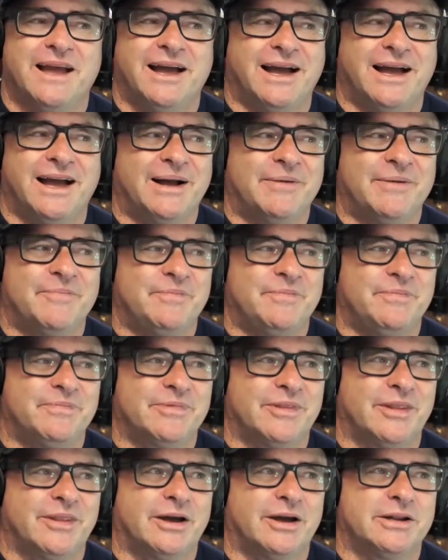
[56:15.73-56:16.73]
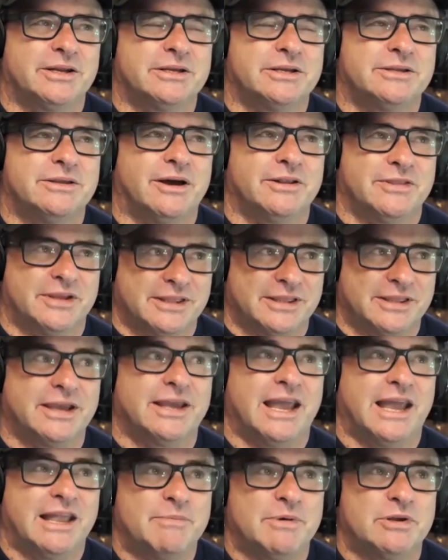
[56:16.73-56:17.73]
They
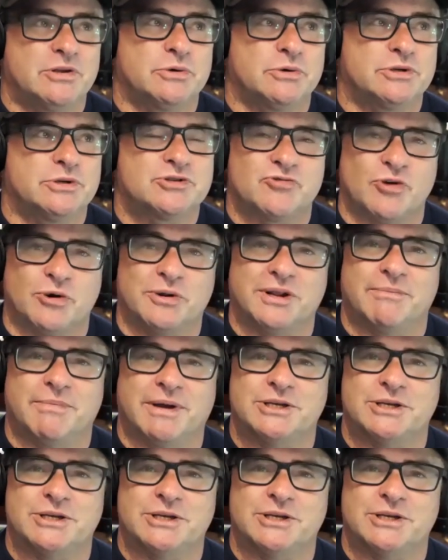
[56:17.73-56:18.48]
had me doing strolling